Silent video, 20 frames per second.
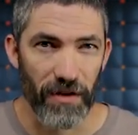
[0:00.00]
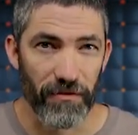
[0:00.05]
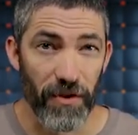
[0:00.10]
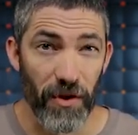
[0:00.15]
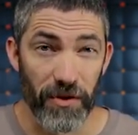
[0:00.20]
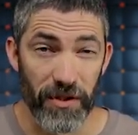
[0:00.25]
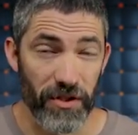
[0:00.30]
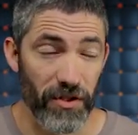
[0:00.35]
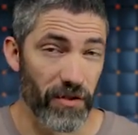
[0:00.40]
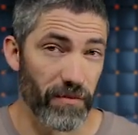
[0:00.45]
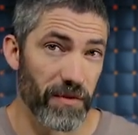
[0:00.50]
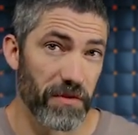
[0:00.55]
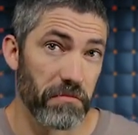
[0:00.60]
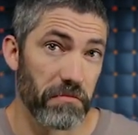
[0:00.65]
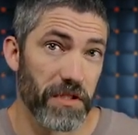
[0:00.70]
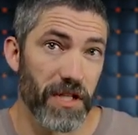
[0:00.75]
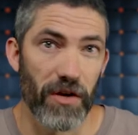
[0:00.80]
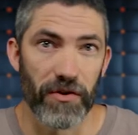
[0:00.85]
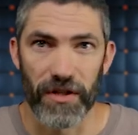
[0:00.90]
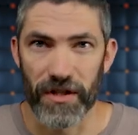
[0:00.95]
If those terms
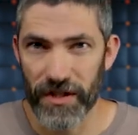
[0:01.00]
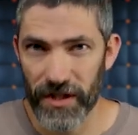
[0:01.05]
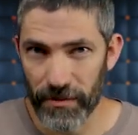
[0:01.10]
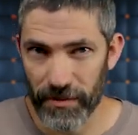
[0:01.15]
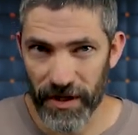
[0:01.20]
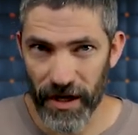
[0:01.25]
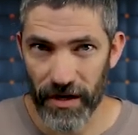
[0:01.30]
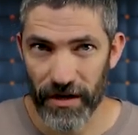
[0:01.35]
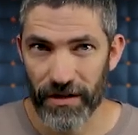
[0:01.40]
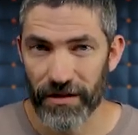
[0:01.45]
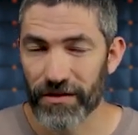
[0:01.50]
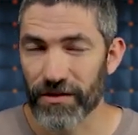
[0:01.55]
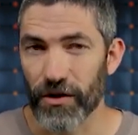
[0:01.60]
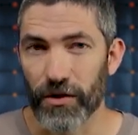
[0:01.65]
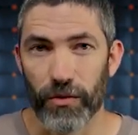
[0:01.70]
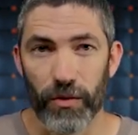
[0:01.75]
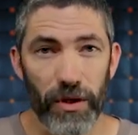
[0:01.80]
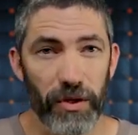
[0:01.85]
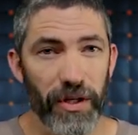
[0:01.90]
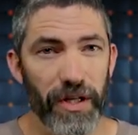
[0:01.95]
sound intimidating,
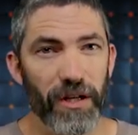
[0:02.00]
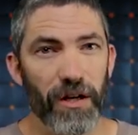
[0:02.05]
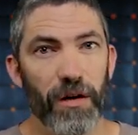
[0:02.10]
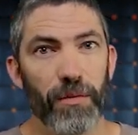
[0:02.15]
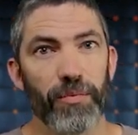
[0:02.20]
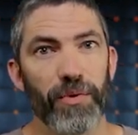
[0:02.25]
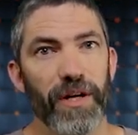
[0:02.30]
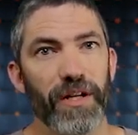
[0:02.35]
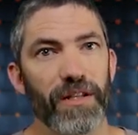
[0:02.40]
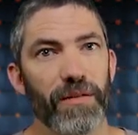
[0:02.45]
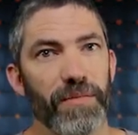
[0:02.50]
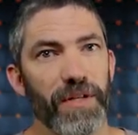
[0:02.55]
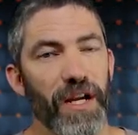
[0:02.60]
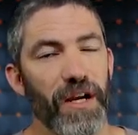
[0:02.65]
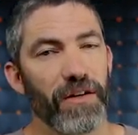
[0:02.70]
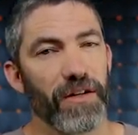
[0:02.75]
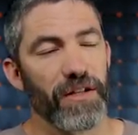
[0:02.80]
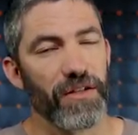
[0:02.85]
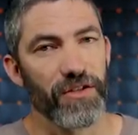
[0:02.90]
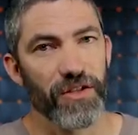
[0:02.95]
don't worry, I'll break them
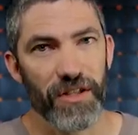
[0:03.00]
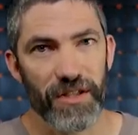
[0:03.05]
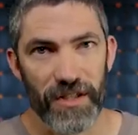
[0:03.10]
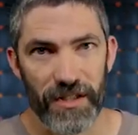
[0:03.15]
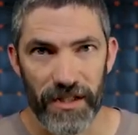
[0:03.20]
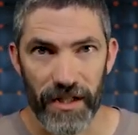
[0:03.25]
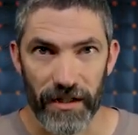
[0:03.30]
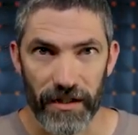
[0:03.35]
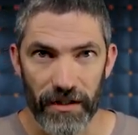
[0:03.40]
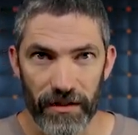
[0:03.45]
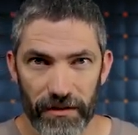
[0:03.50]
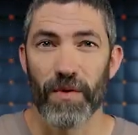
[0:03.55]
down in just a second.